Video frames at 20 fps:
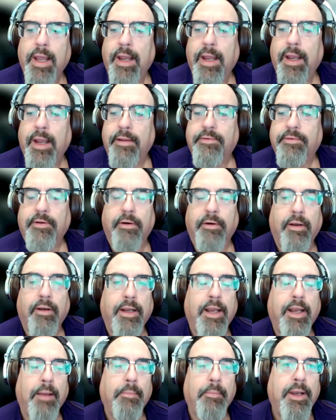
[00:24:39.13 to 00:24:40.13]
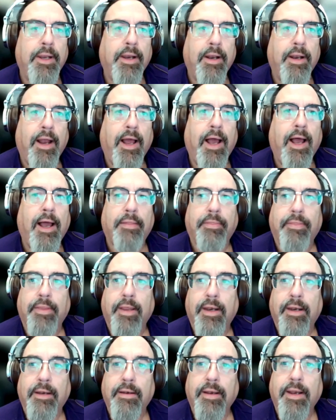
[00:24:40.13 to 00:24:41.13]
He's certainly coming in hot
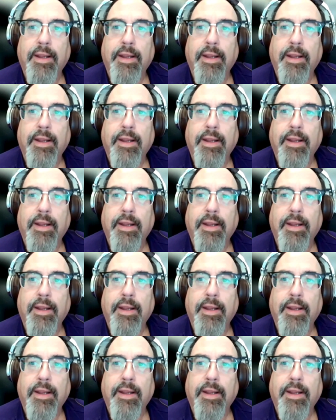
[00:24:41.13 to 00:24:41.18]
then.